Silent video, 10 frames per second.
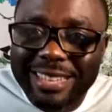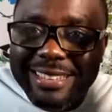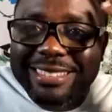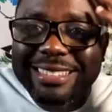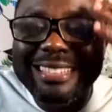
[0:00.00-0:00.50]

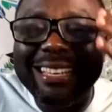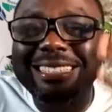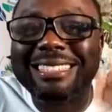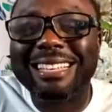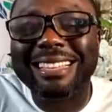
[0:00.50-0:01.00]
is
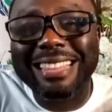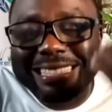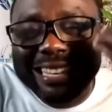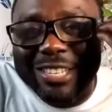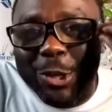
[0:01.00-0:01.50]

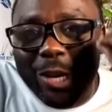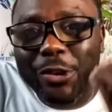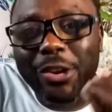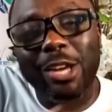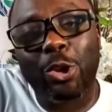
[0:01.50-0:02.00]

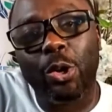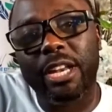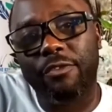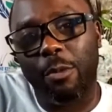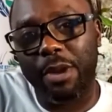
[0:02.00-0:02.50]
really good
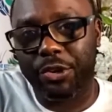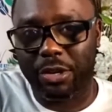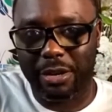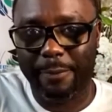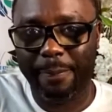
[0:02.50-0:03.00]

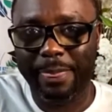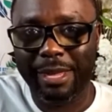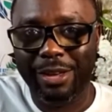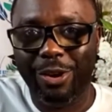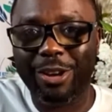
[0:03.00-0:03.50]
information.
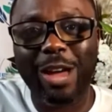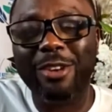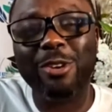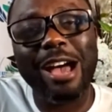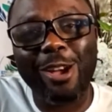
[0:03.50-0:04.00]
I
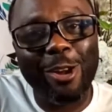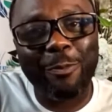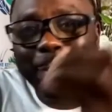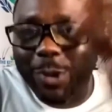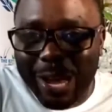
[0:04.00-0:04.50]
know a lot of
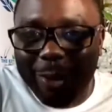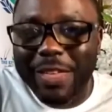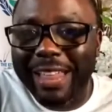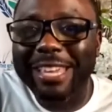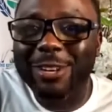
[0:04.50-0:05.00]
people out
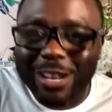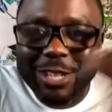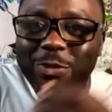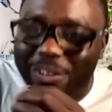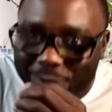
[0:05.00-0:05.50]
there, they don't
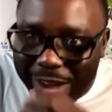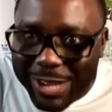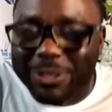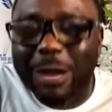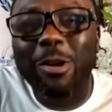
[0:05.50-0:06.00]
even
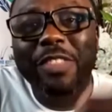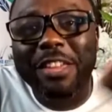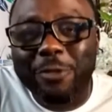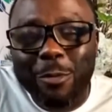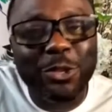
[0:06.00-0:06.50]
value some of the
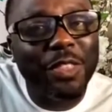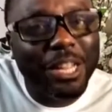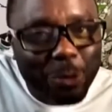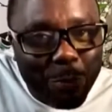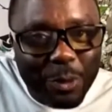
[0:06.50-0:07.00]
information
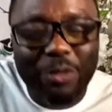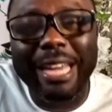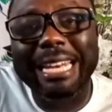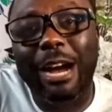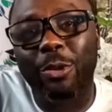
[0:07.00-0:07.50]
that we
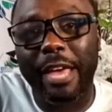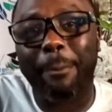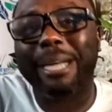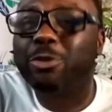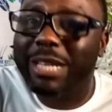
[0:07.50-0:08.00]
provide out there,
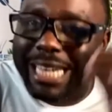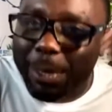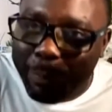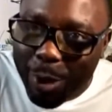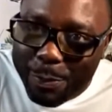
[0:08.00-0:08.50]
but we
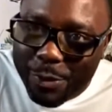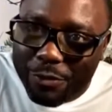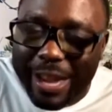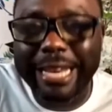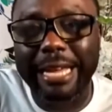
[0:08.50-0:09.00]
keep on
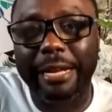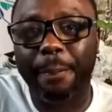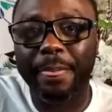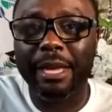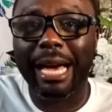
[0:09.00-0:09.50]
providing.
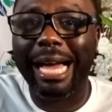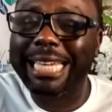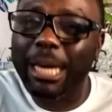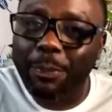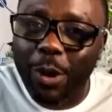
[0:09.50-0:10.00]
I
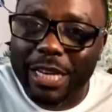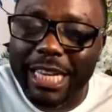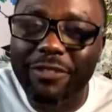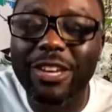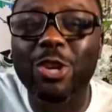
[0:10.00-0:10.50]
keep on
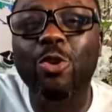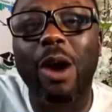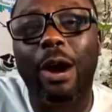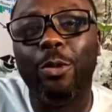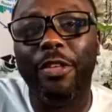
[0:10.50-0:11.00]
giving you
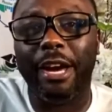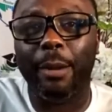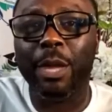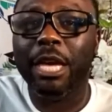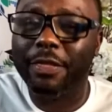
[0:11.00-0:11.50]
out
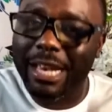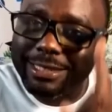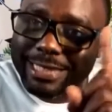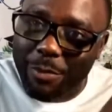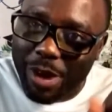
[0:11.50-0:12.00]
there.
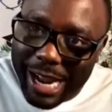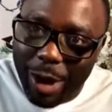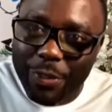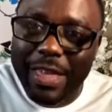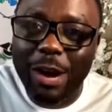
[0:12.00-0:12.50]
There's someone
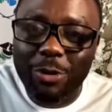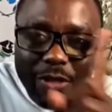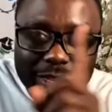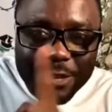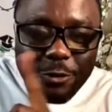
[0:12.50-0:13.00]
out there who
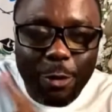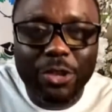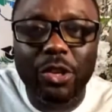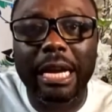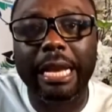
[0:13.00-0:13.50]
this
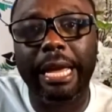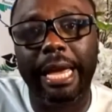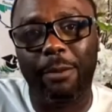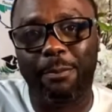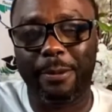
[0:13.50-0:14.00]
information can
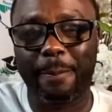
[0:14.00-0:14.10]
help.